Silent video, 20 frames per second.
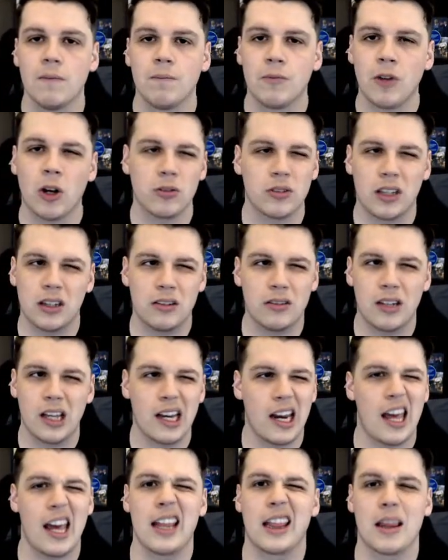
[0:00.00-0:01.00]
Not did
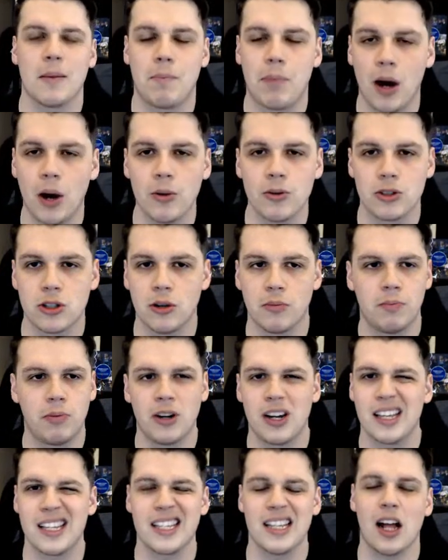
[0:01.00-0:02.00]
he hit the post or
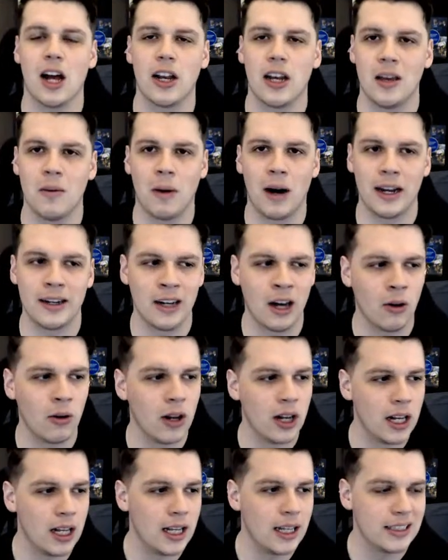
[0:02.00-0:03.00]
put it slightly wide. No,
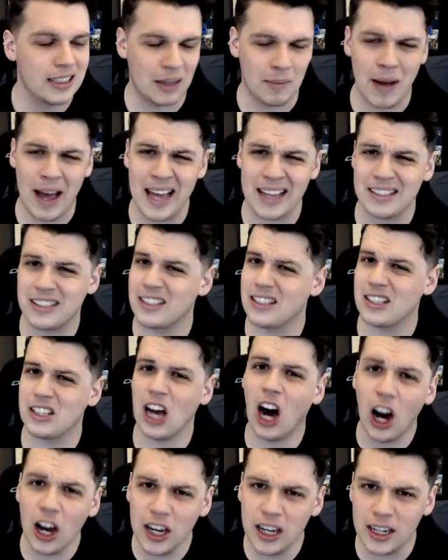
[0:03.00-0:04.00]
the man
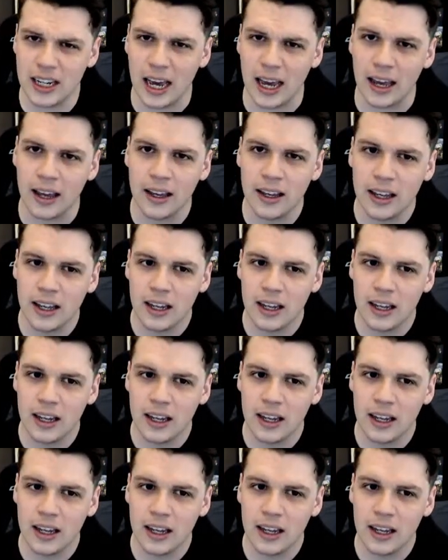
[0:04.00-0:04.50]
skied it.